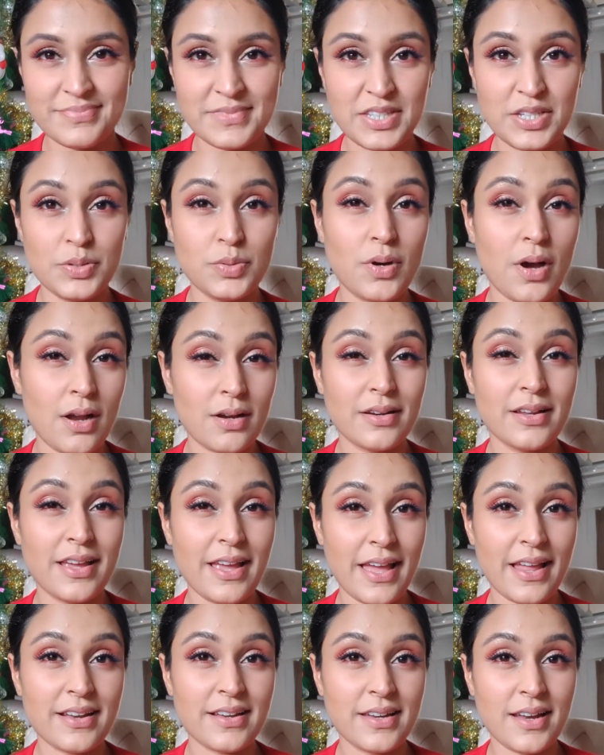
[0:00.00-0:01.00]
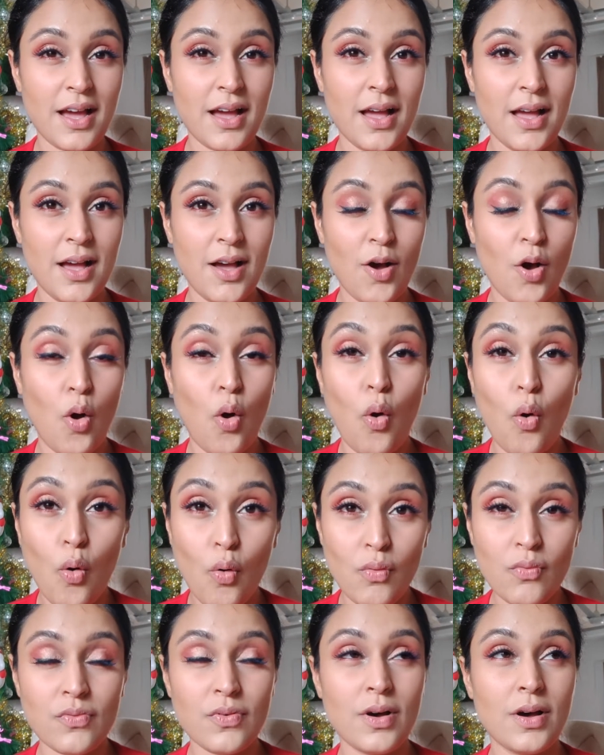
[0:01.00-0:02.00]
you can't get
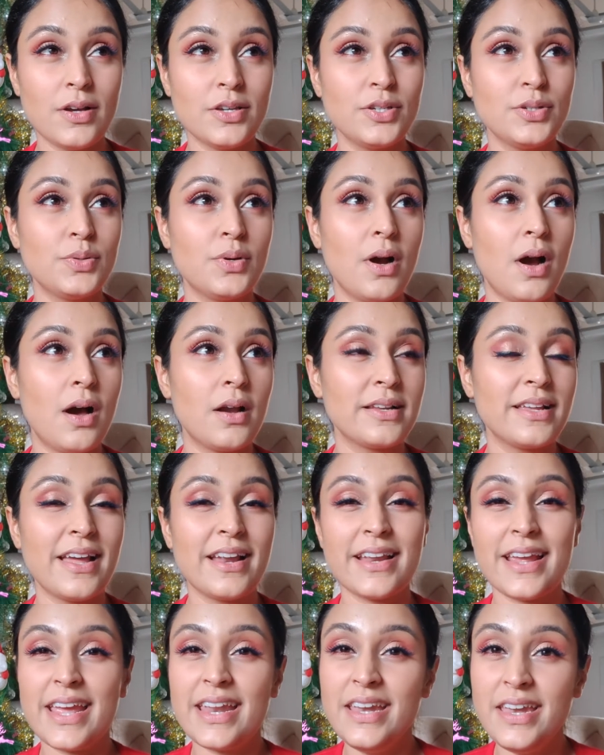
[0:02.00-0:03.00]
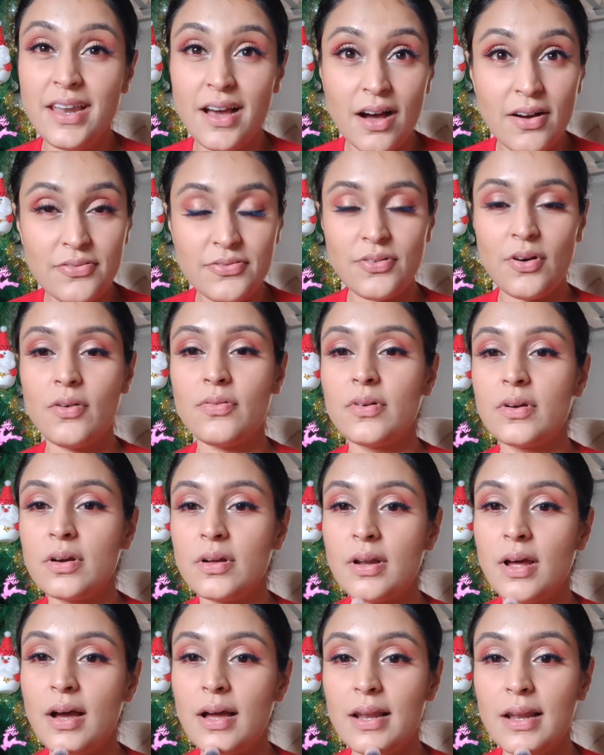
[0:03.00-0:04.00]
over, you can't get enough of a
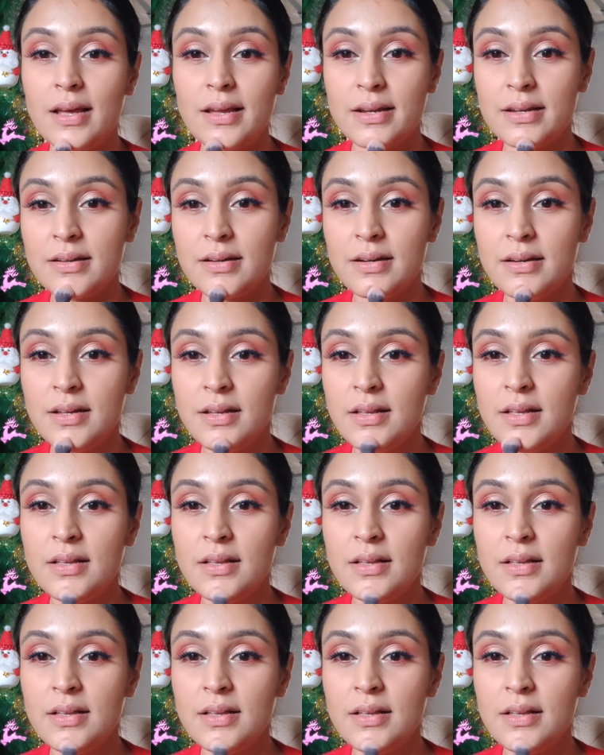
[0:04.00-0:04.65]
good highlighter.